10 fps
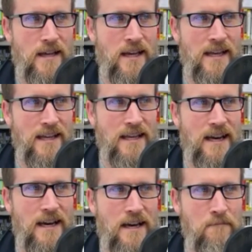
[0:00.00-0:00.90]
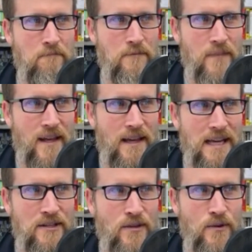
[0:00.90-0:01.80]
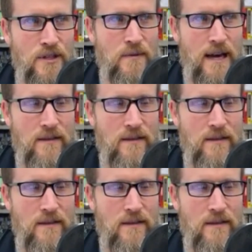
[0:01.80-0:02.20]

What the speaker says: he talks about